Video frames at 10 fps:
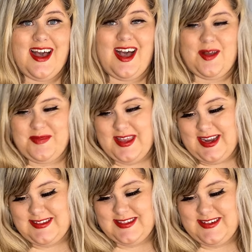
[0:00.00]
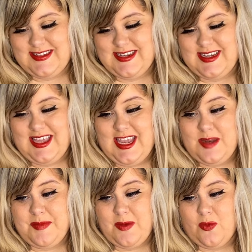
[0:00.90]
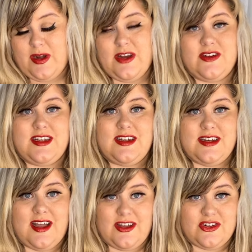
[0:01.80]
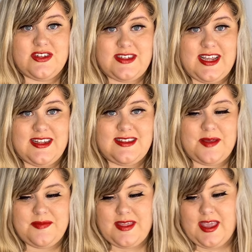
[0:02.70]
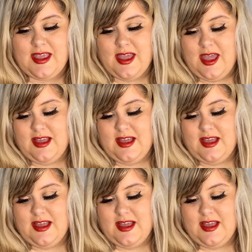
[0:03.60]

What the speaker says: that necessarily didn't heed my warning or didn't understand something.